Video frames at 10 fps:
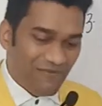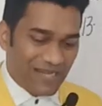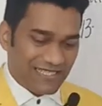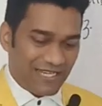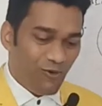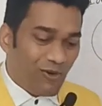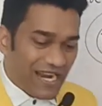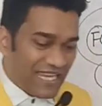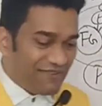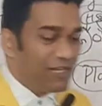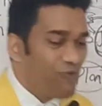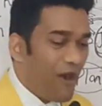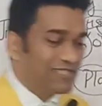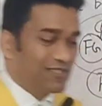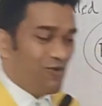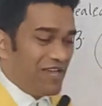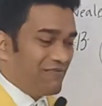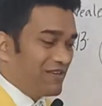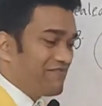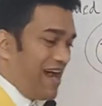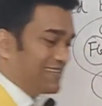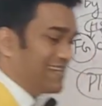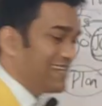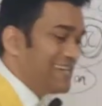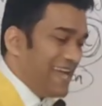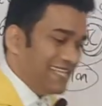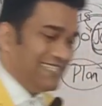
person who can reveal what's going with Father and